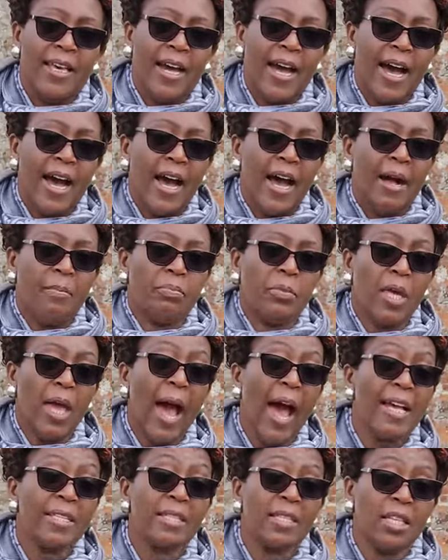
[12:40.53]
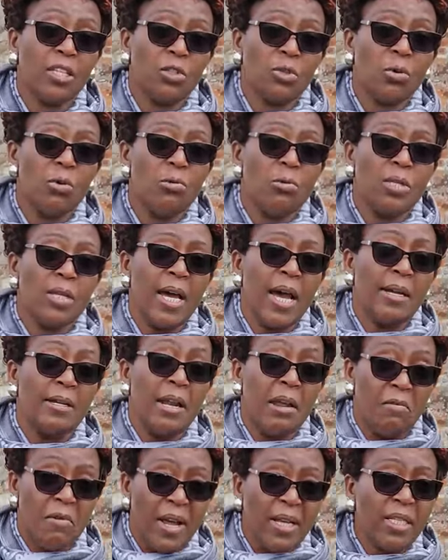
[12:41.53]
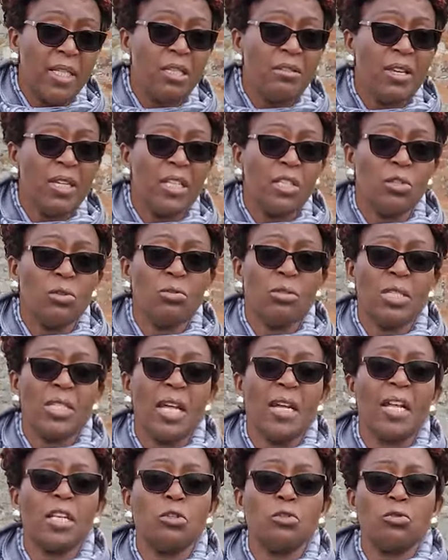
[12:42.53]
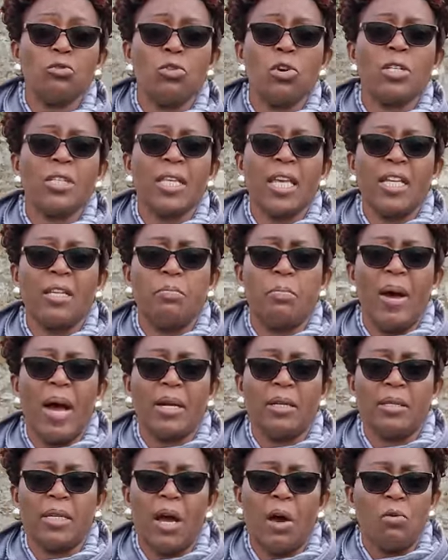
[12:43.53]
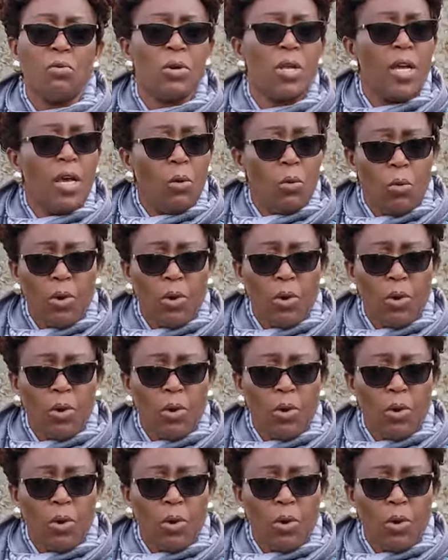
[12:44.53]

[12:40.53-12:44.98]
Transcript: has its own directives and its own standards. Do not get bogged down.